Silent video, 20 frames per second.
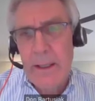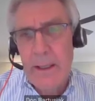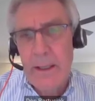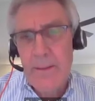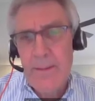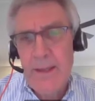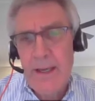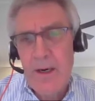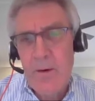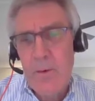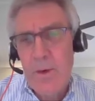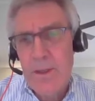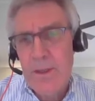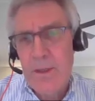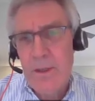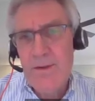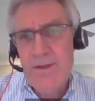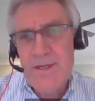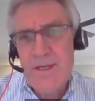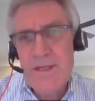uh, about
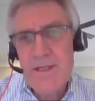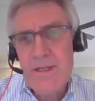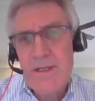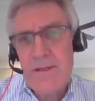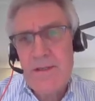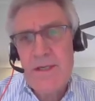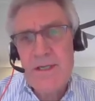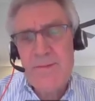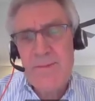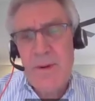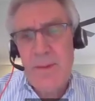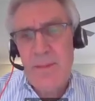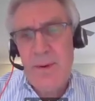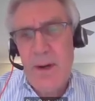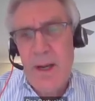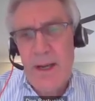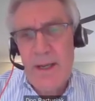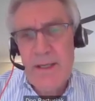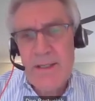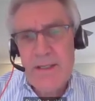what goes into these
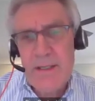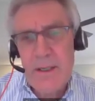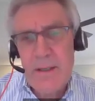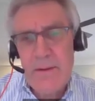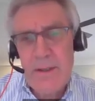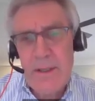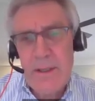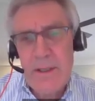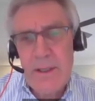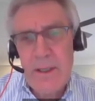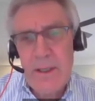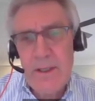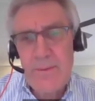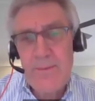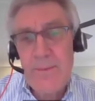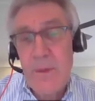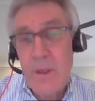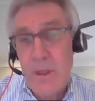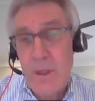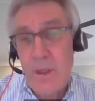proprietary,
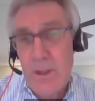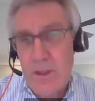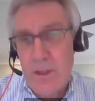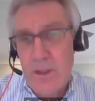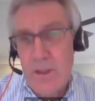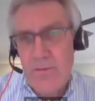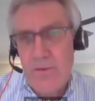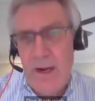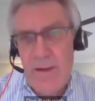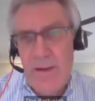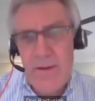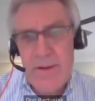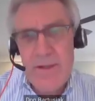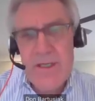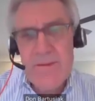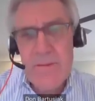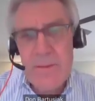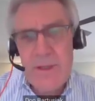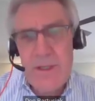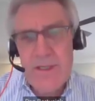uh, uh rather
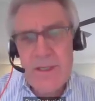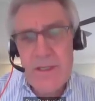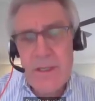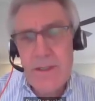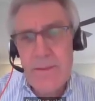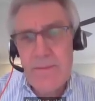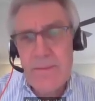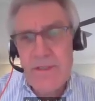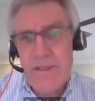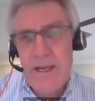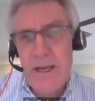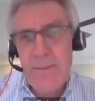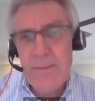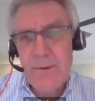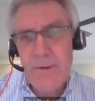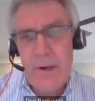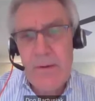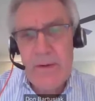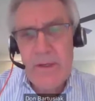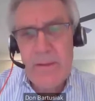these these uh,
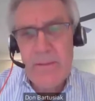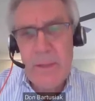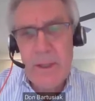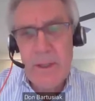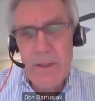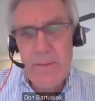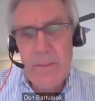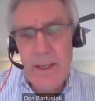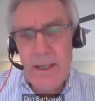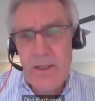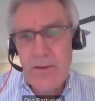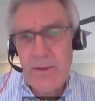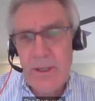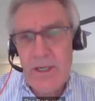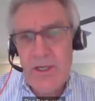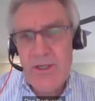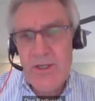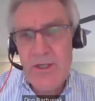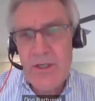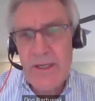temporary uh,
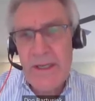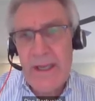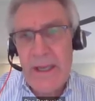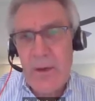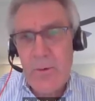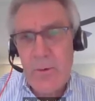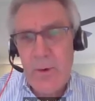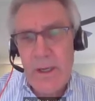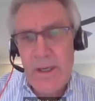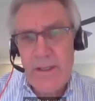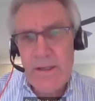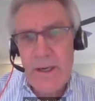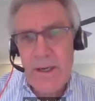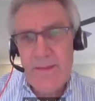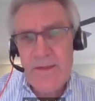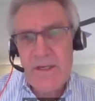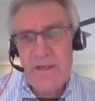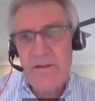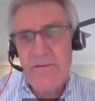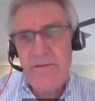migration gateway
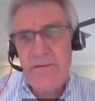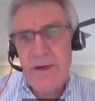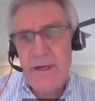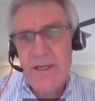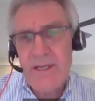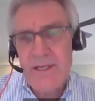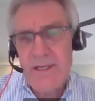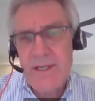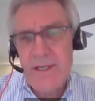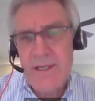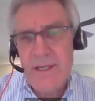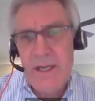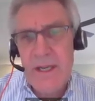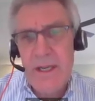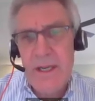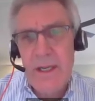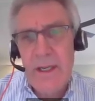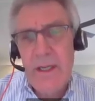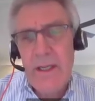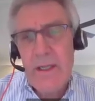types of devices,
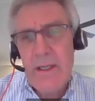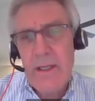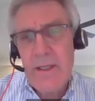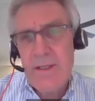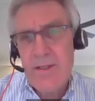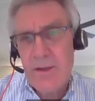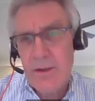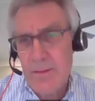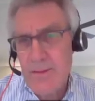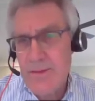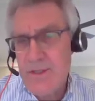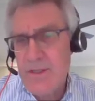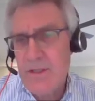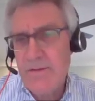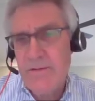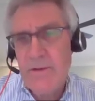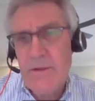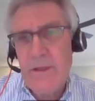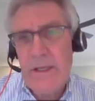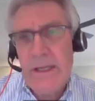in terms
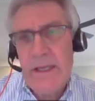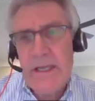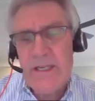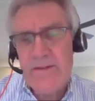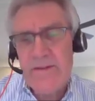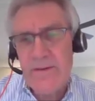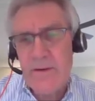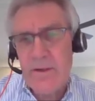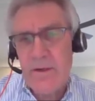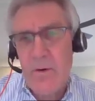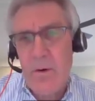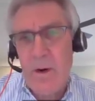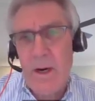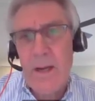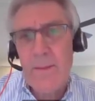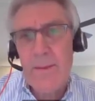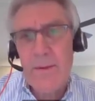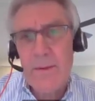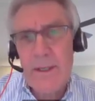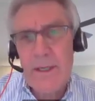of needs for
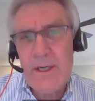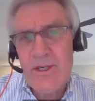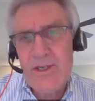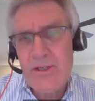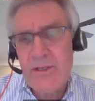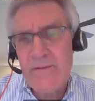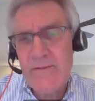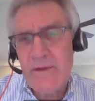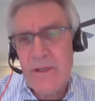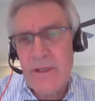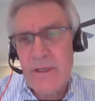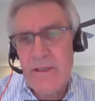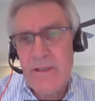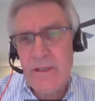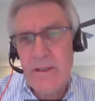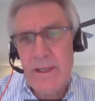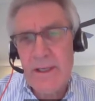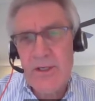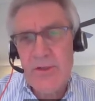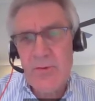cooperation of the
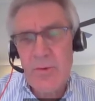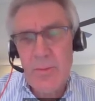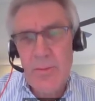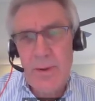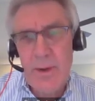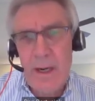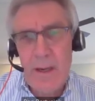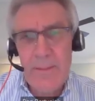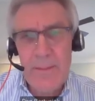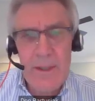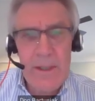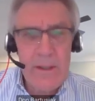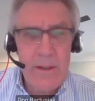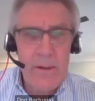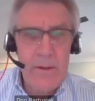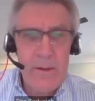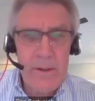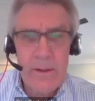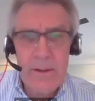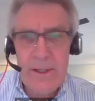intellectual property
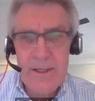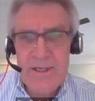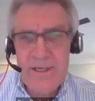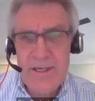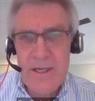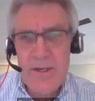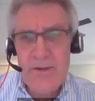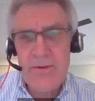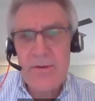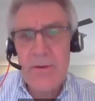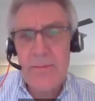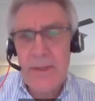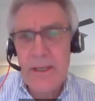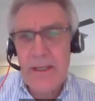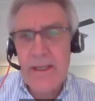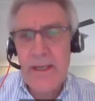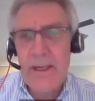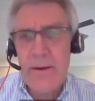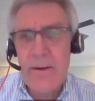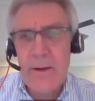owner, et cetera. But
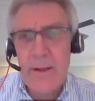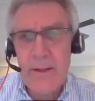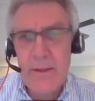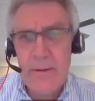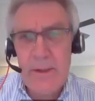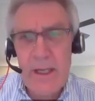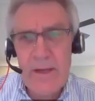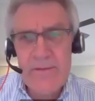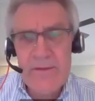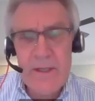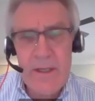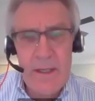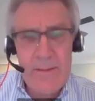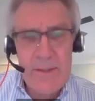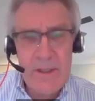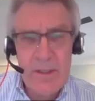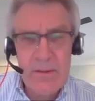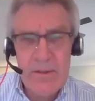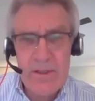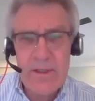again, I don't, I don't have time
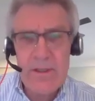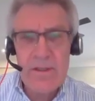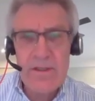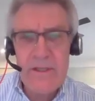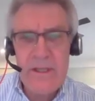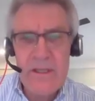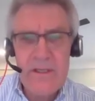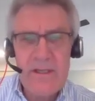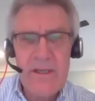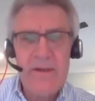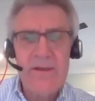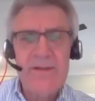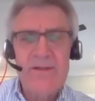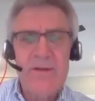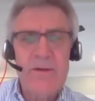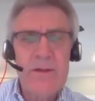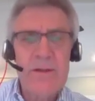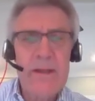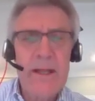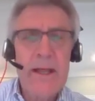to go into the details
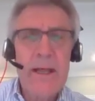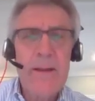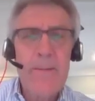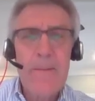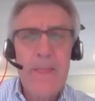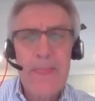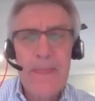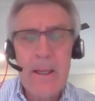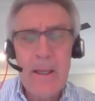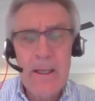on that.